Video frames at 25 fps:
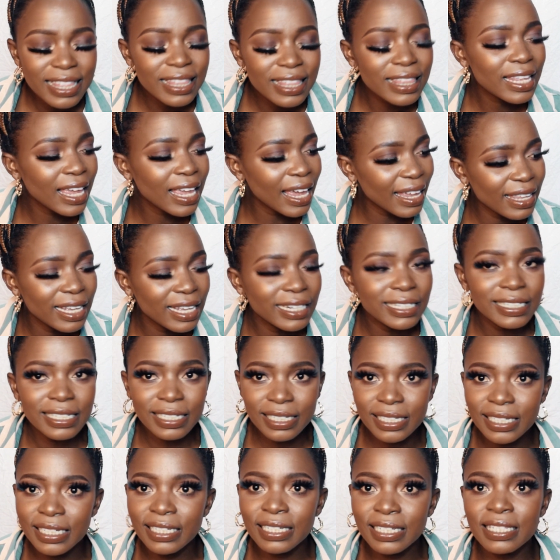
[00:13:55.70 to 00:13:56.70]
Kenyan
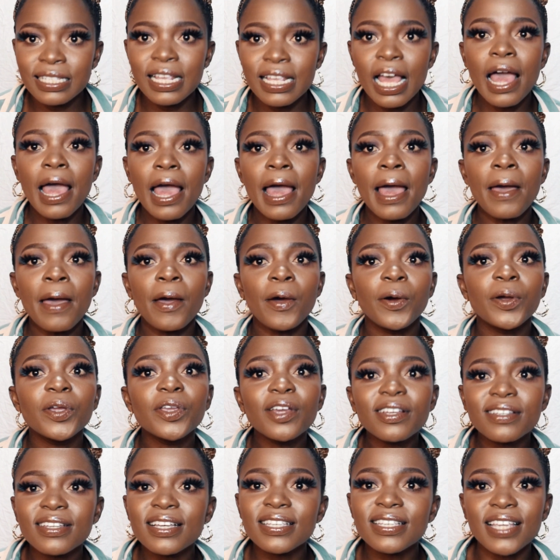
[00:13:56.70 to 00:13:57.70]
shillings.
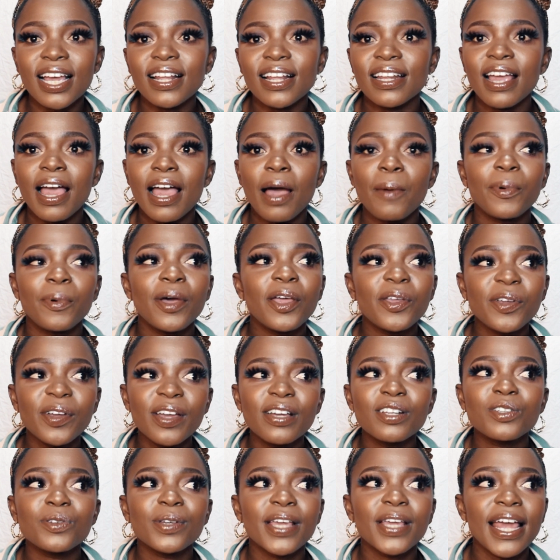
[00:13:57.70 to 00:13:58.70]
You're just starting up. Where are you
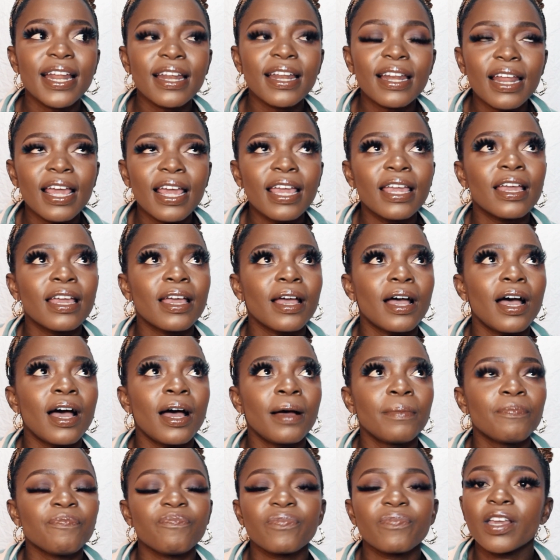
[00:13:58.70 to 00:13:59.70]
going to get like
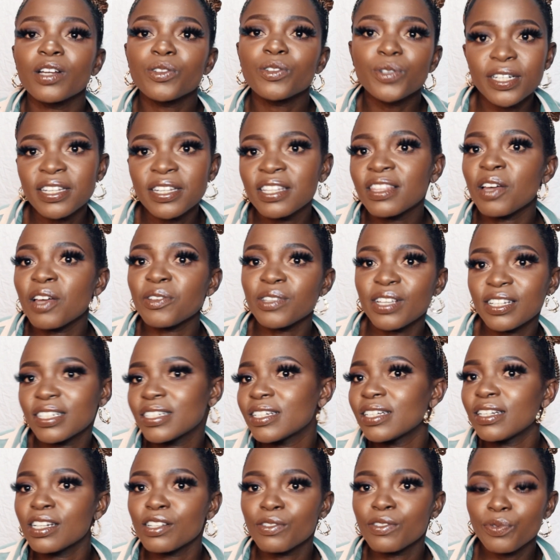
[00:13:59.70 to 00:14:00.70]
20,000
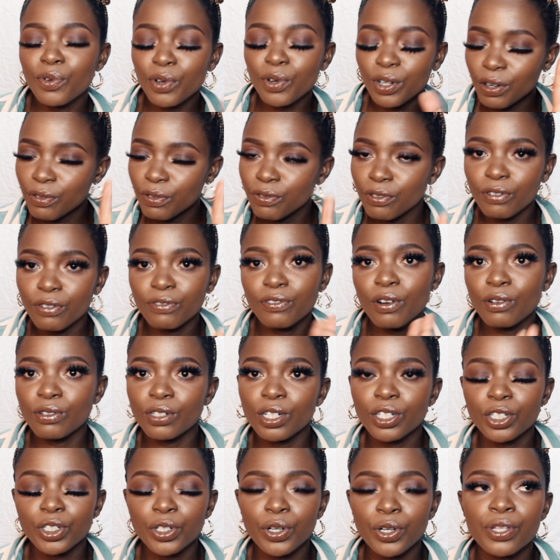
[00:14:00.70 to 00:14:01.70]
shillings for only 4
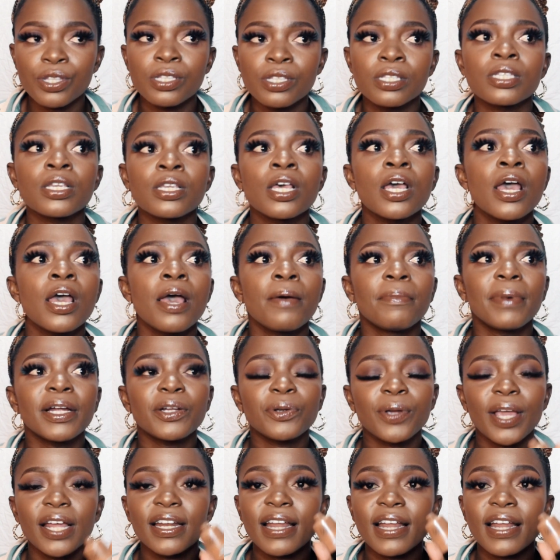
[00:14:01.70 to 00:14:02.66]
foundations? But you can